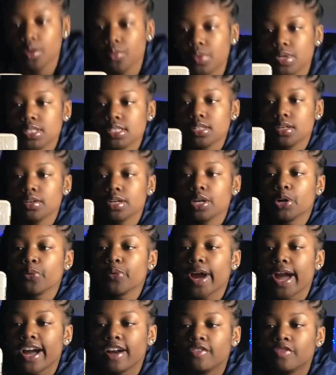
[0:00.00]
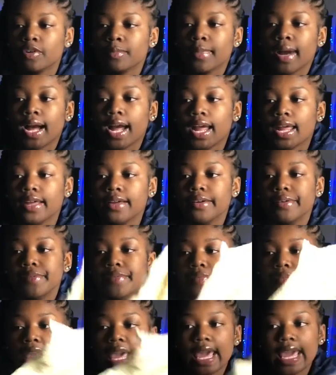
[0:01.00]
Went to go get a rag for my
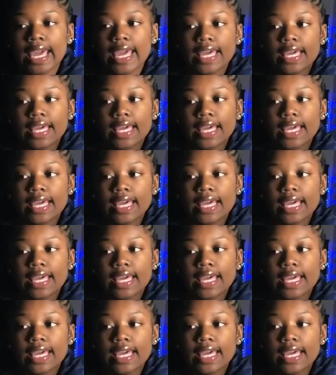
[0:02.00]
face.